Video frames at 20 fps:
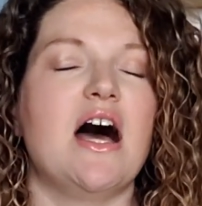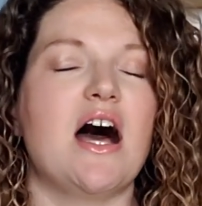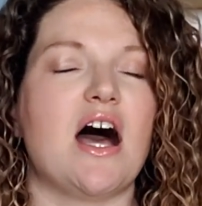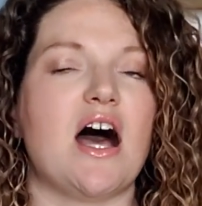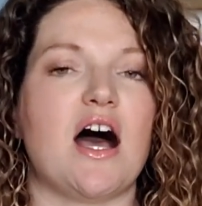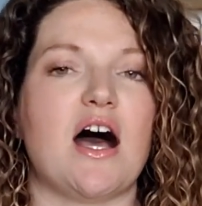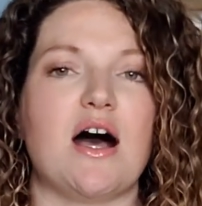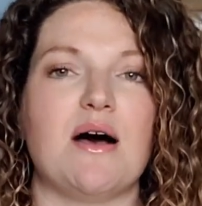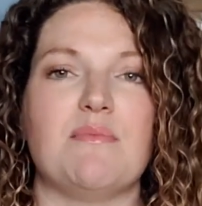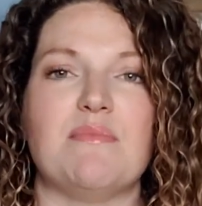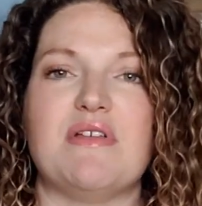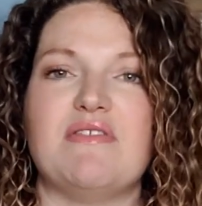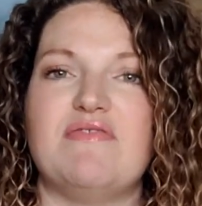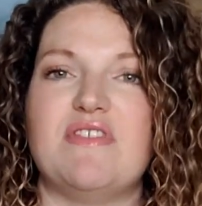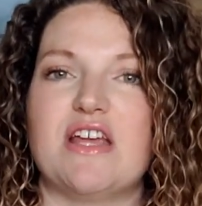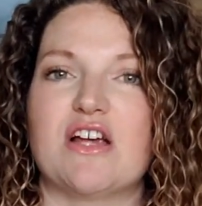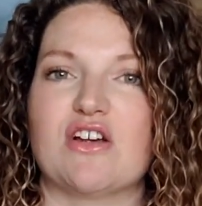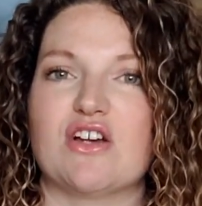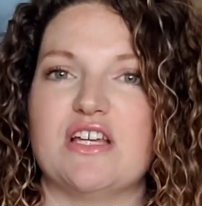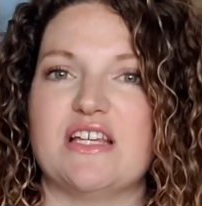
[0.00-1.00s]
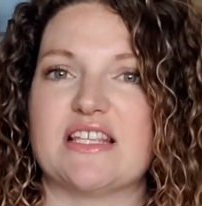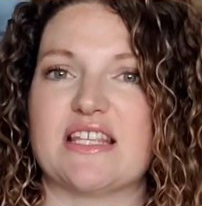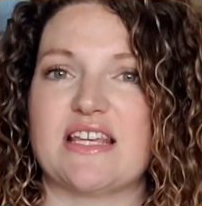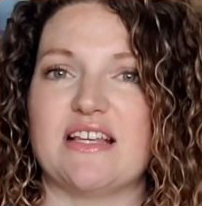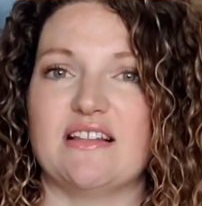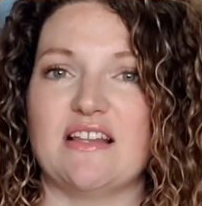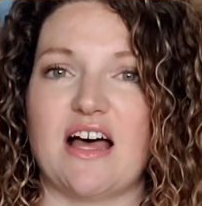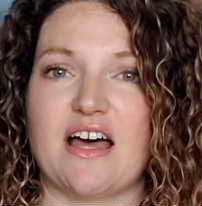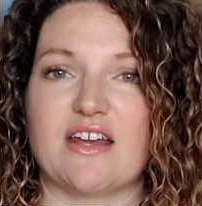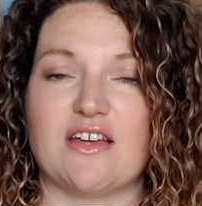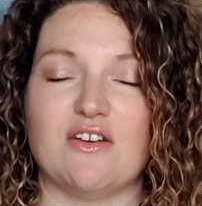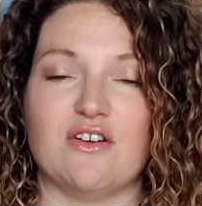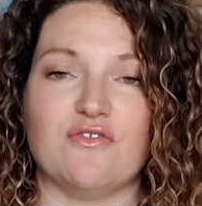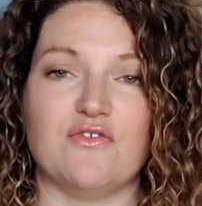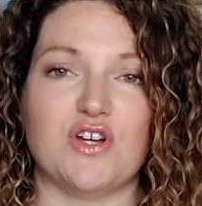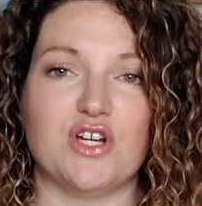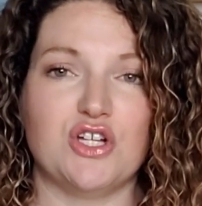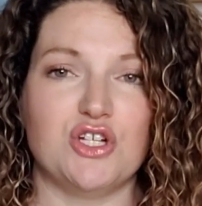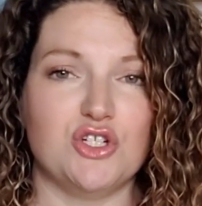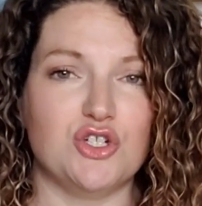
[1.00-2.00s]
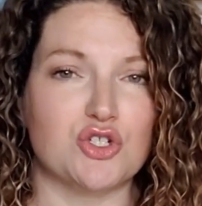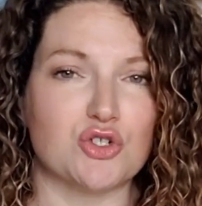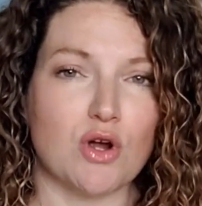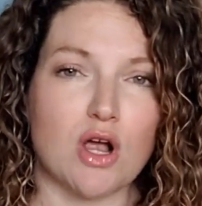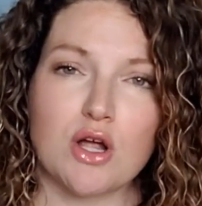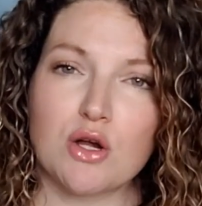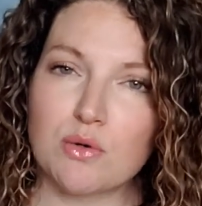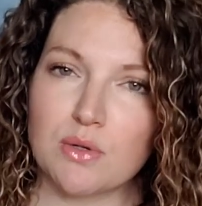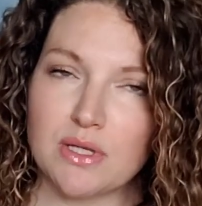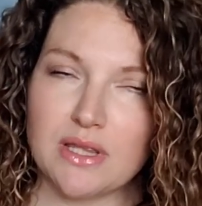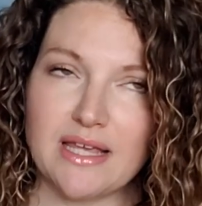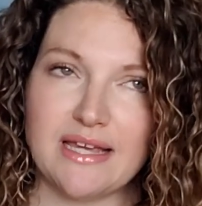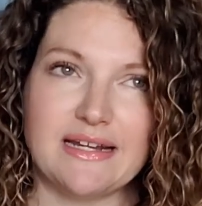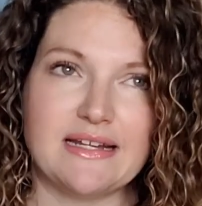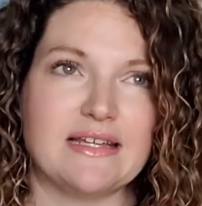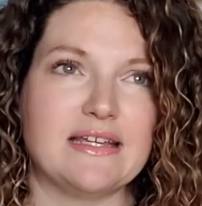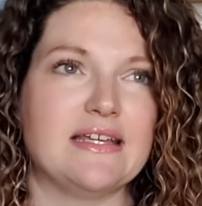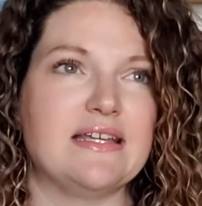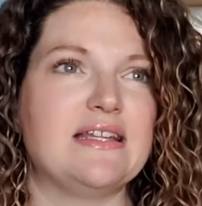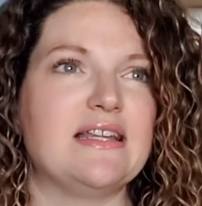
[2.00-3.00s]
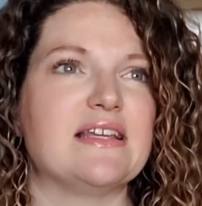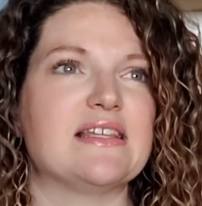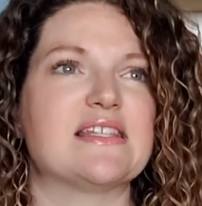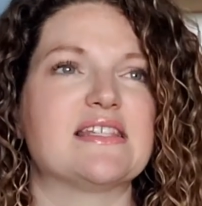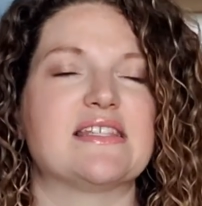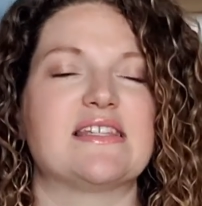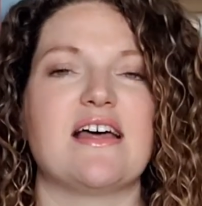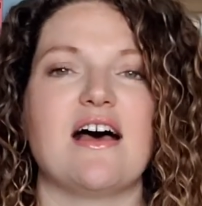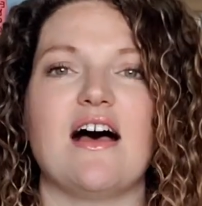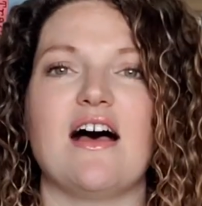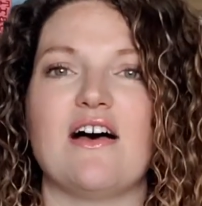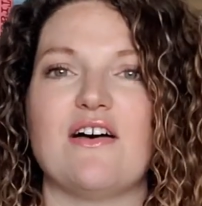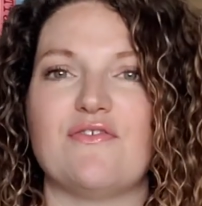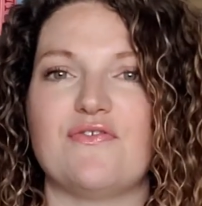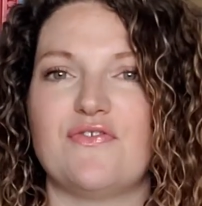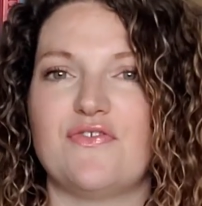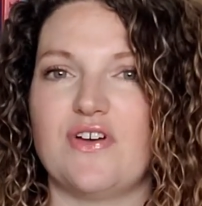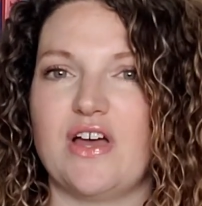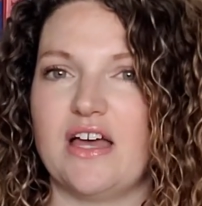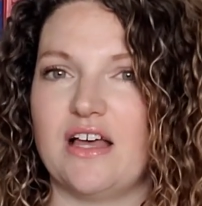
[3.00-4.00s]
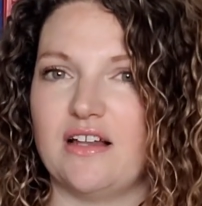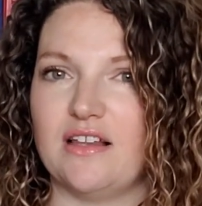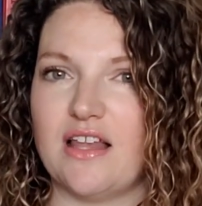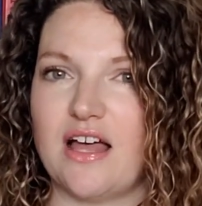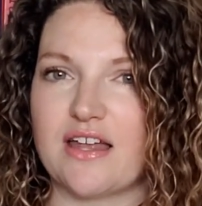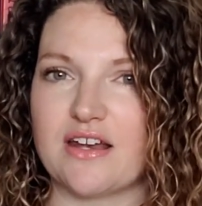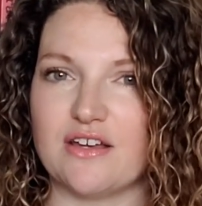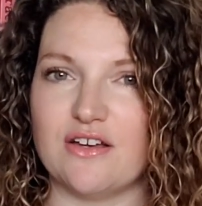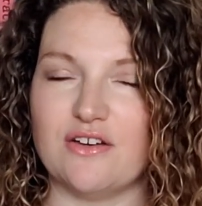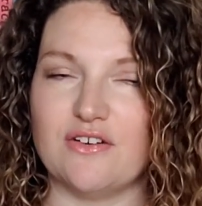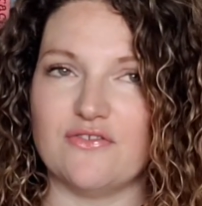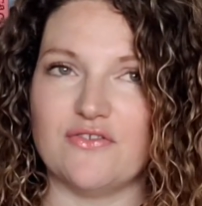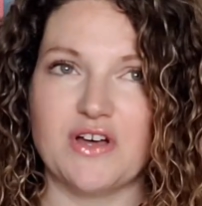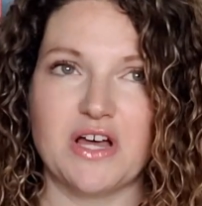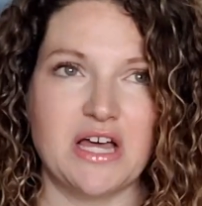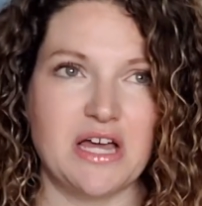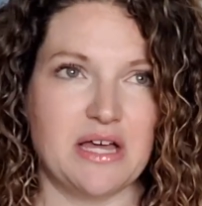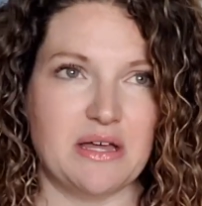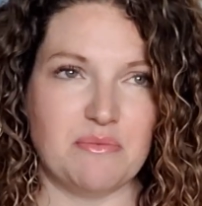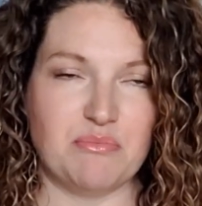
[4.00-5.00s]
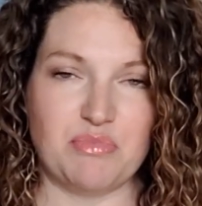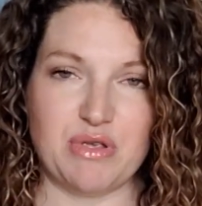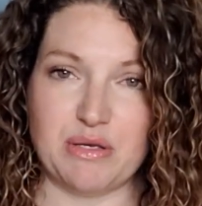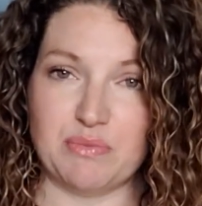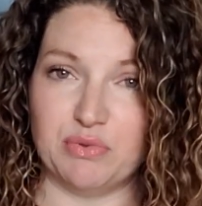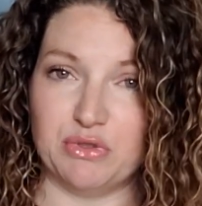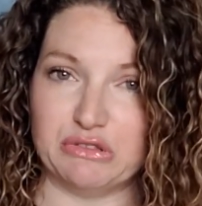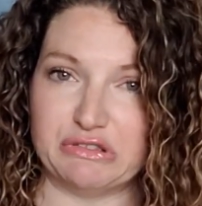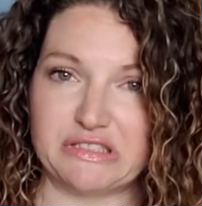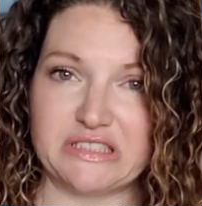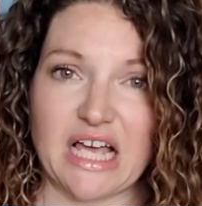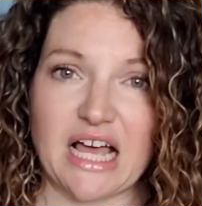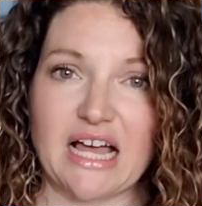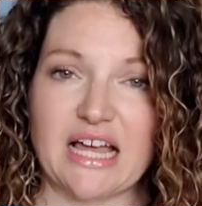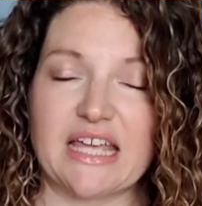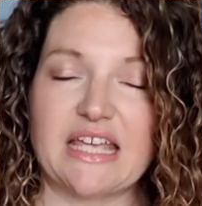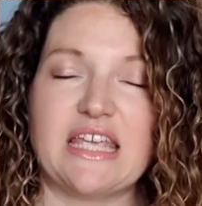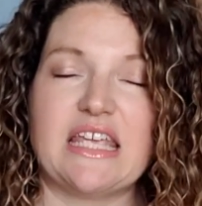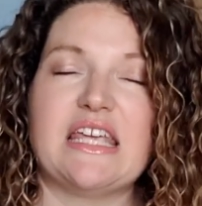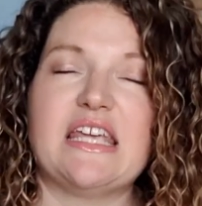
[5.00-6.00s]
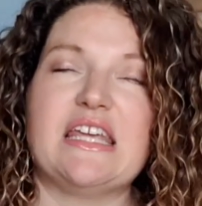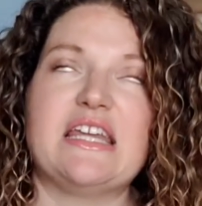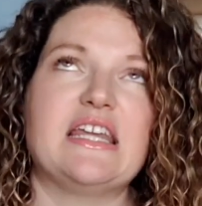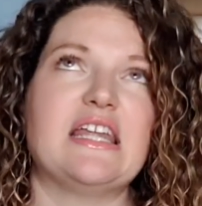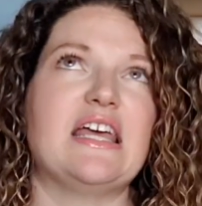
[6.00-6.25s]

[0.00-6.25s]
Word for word: Um, there is a lot of drug-related stuff, a lot of people dying,